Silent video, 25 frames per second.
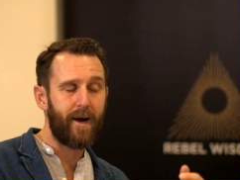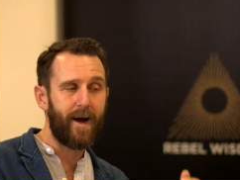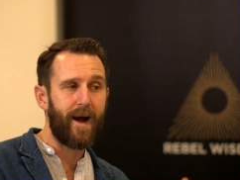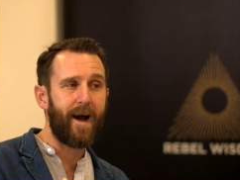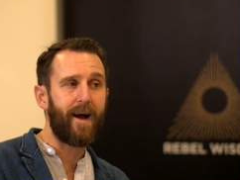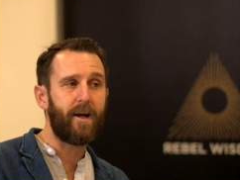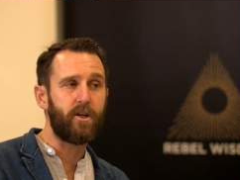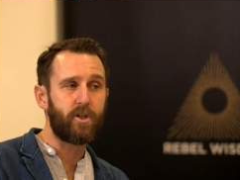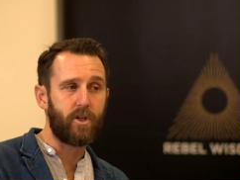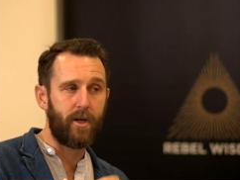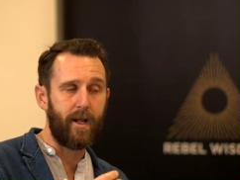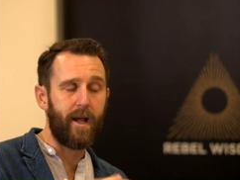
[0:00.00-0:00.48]

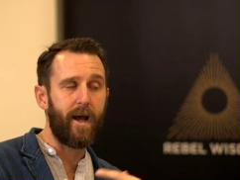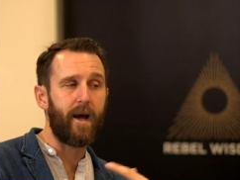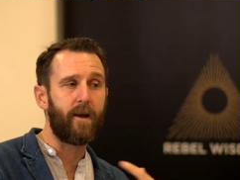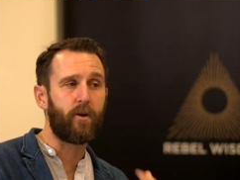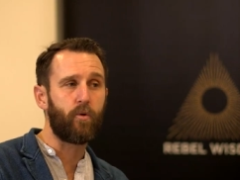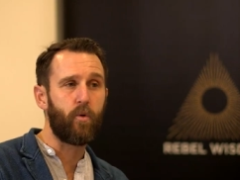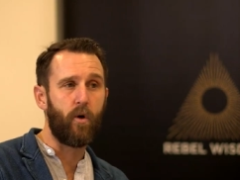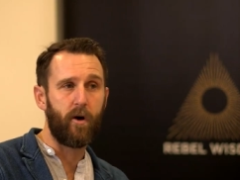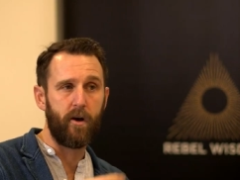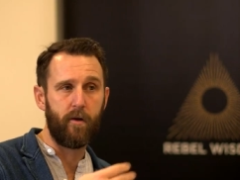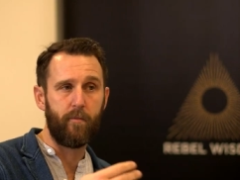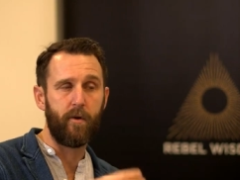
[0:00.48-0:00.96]
actually had
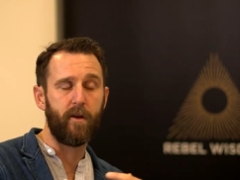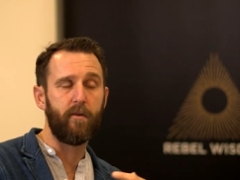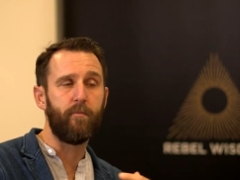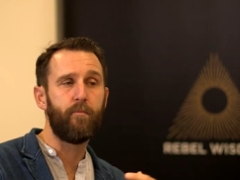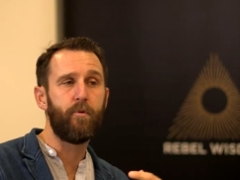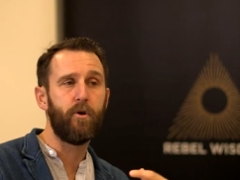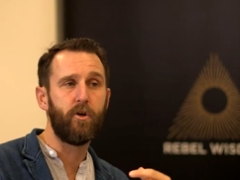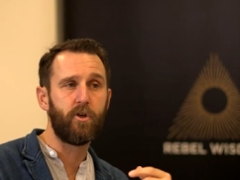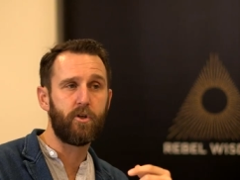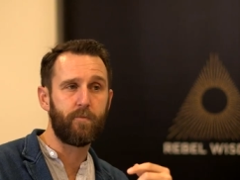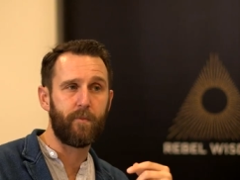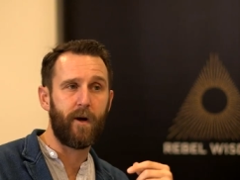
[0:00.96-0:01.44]
quite a bit of
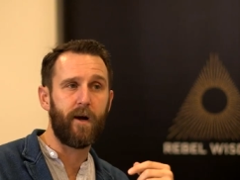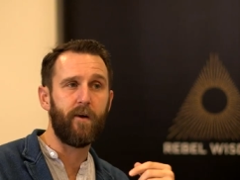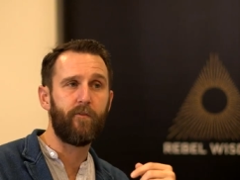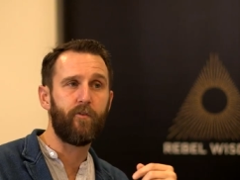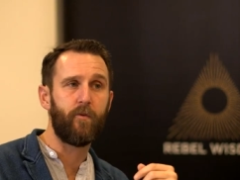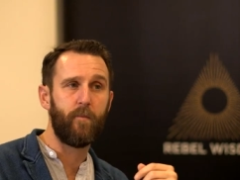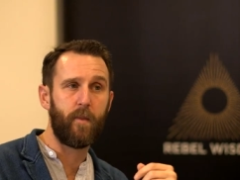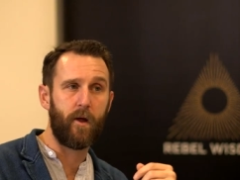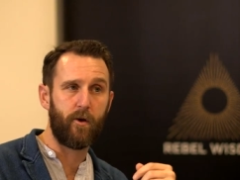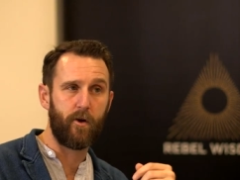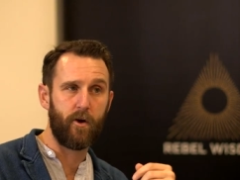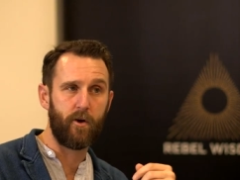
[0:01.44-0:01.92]
pushback
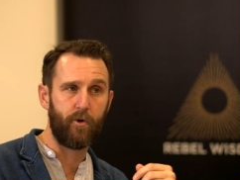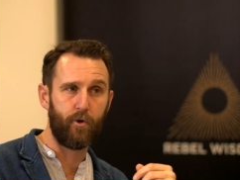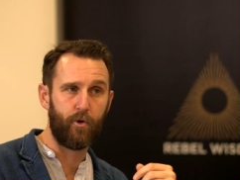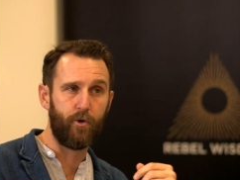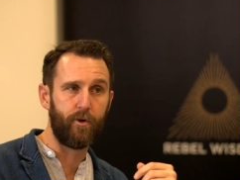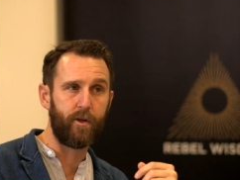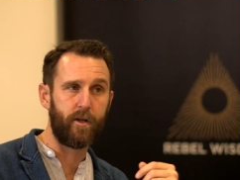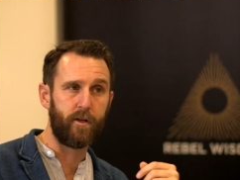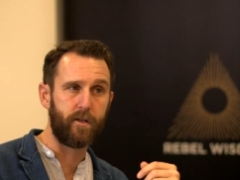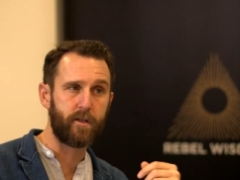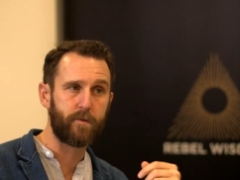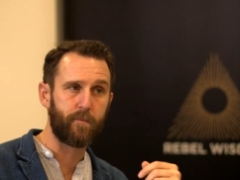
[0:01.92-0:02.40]
from their own
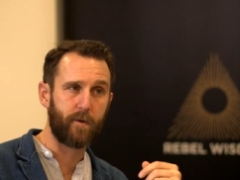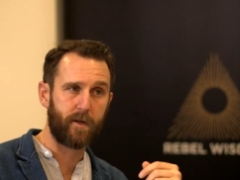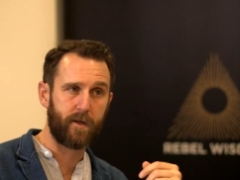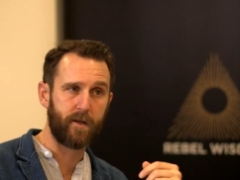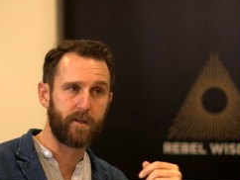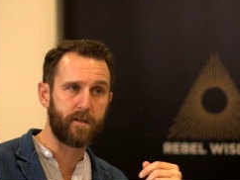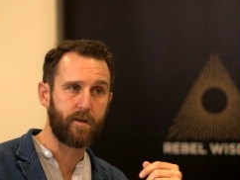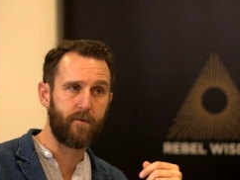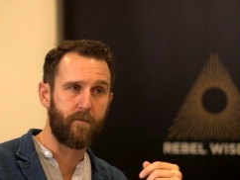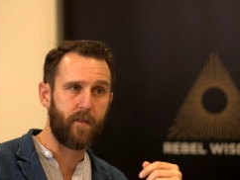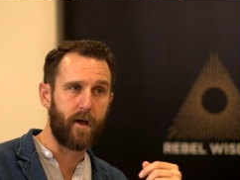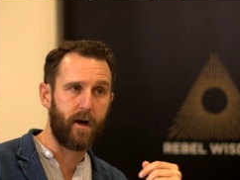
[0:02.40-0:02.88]
audience
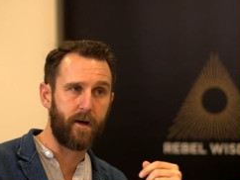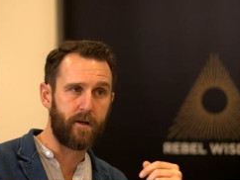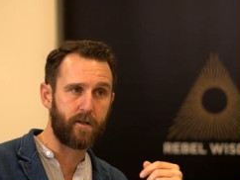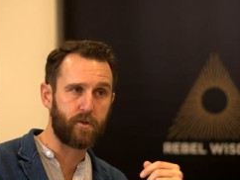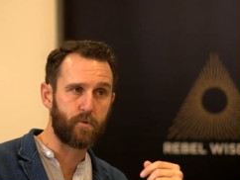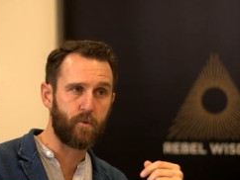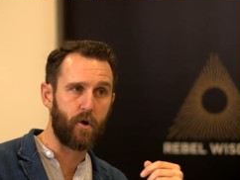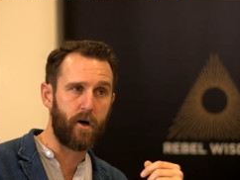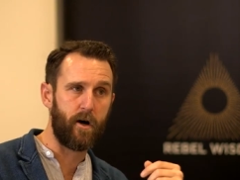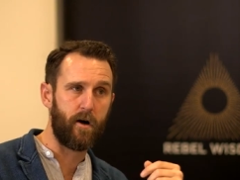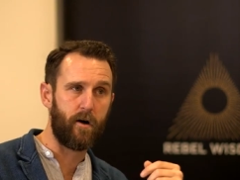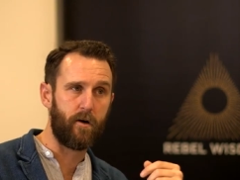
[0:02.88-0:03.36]
because of that as
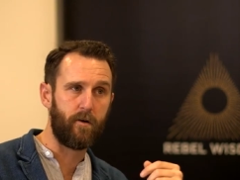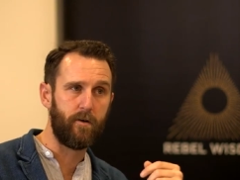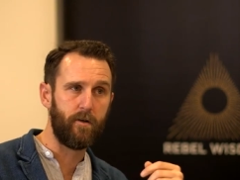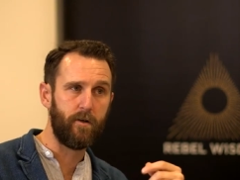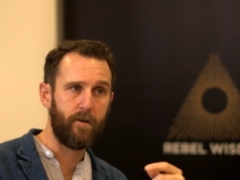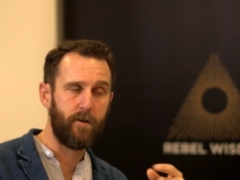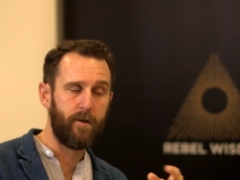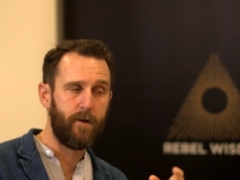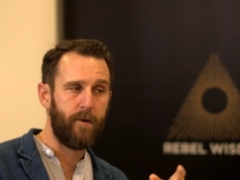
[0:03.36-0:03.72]
well.